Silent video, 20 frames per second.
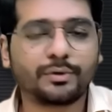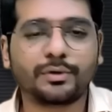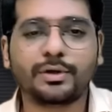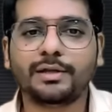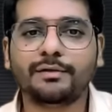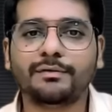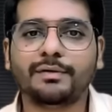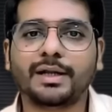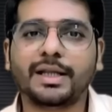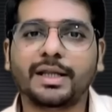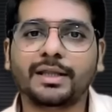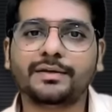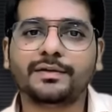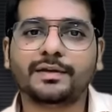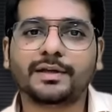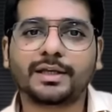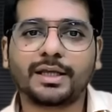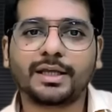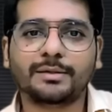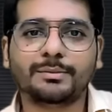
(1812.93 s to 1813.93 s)
Only one
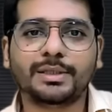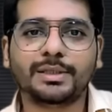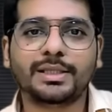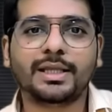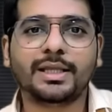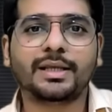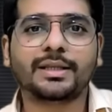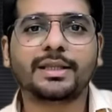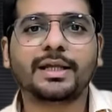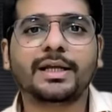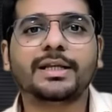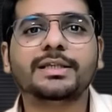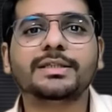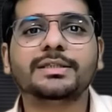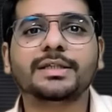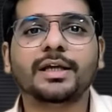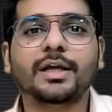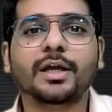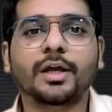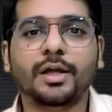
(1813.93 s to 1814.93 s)
answer can be there. That
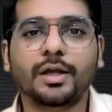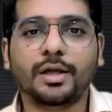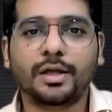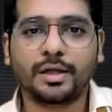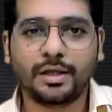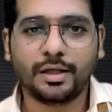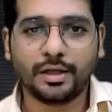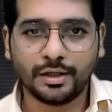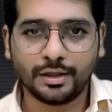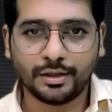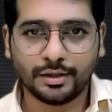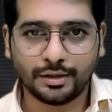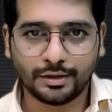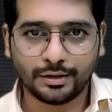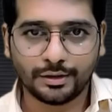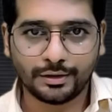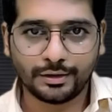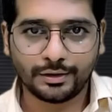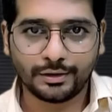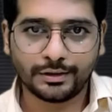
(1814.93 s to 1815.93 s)
is
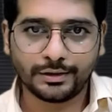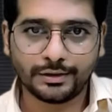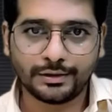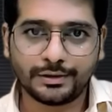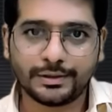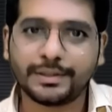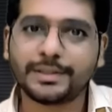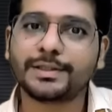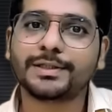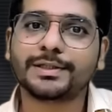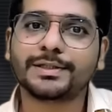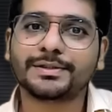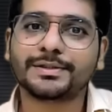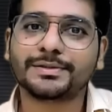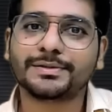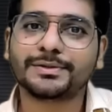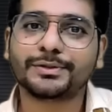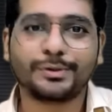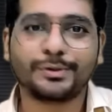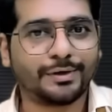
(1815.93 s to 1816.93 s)
A.
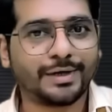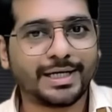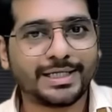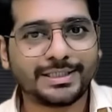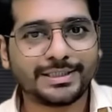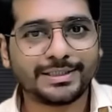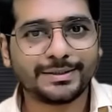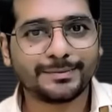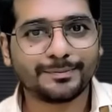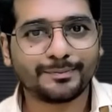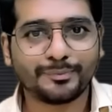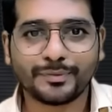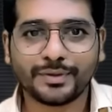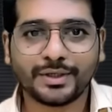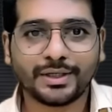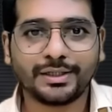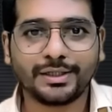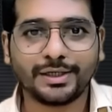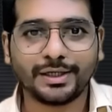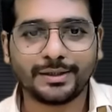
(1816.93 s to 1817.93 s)
You're right?
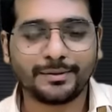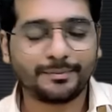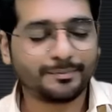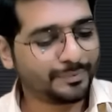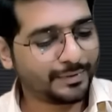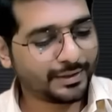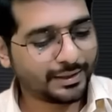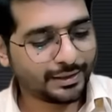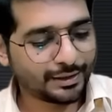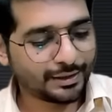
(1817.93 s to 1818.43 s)
Clear?